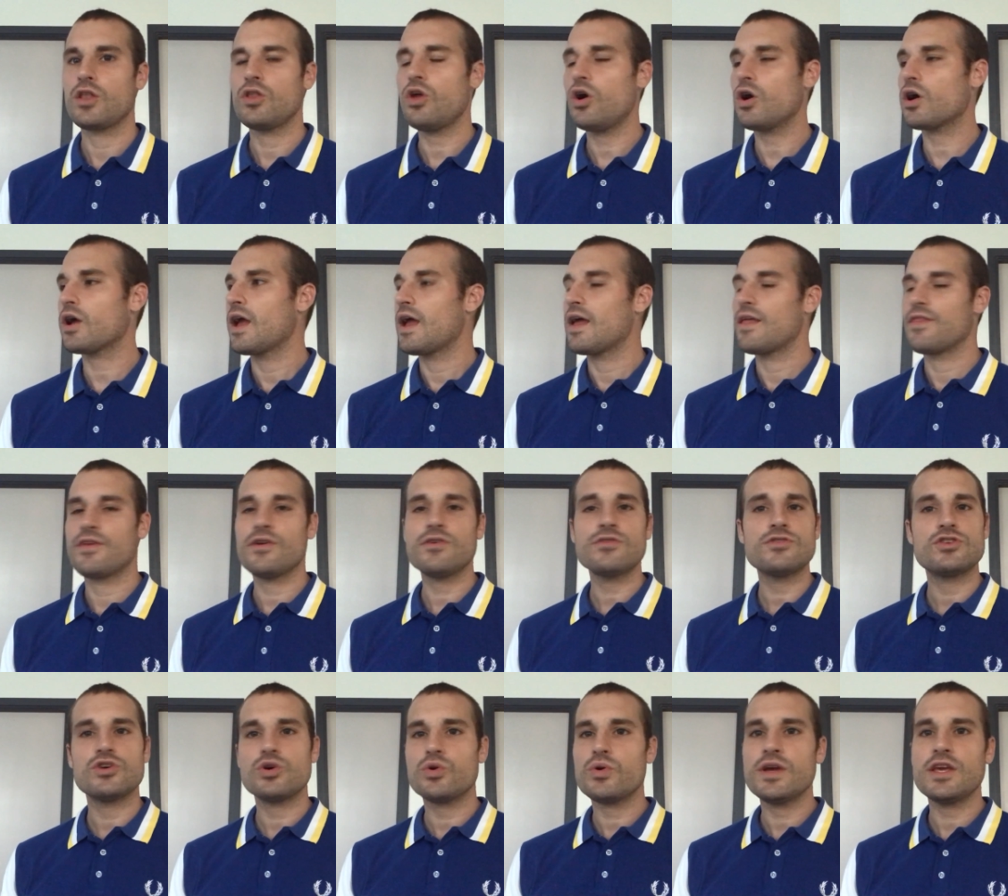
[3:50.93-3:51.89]
Look,
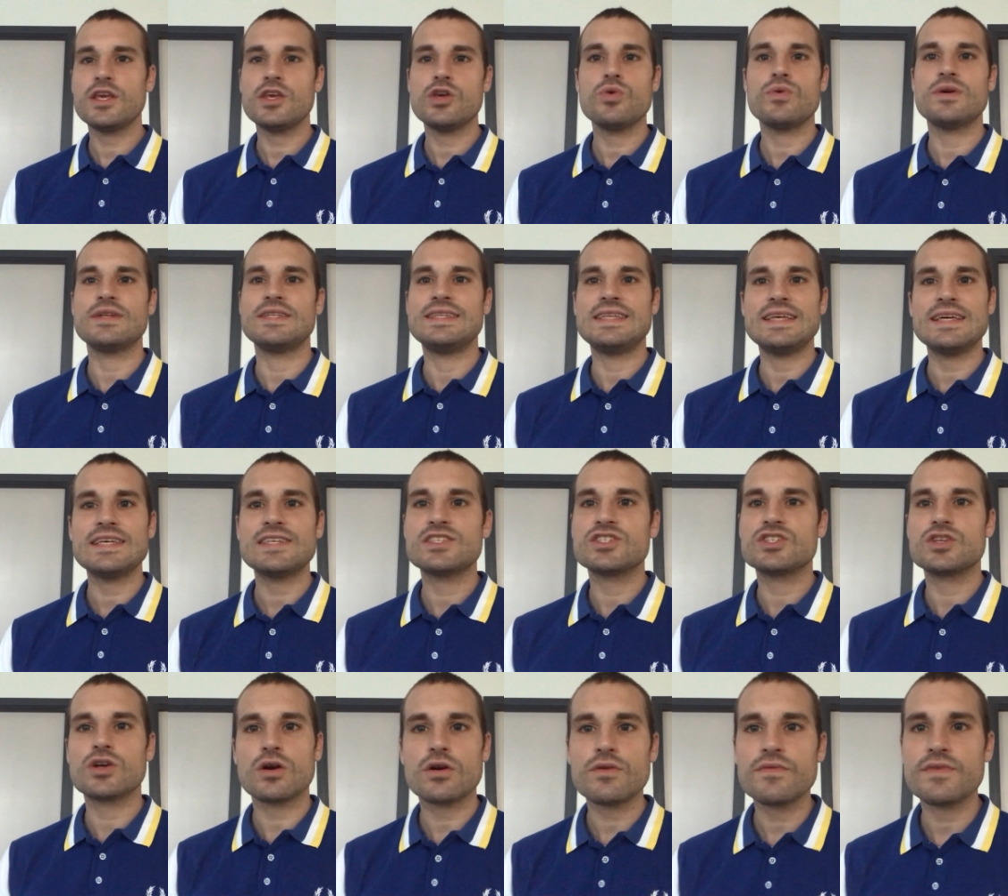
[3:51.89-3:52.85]
they're doing you a
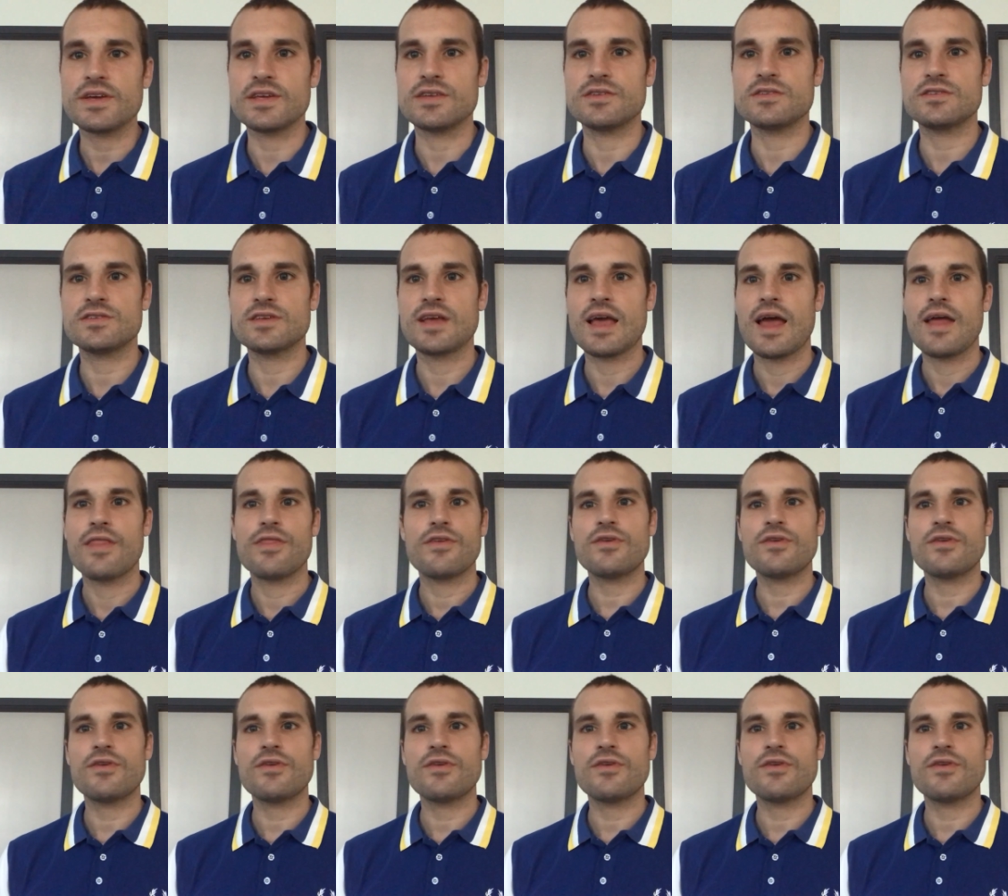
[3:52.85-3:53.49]
disservice.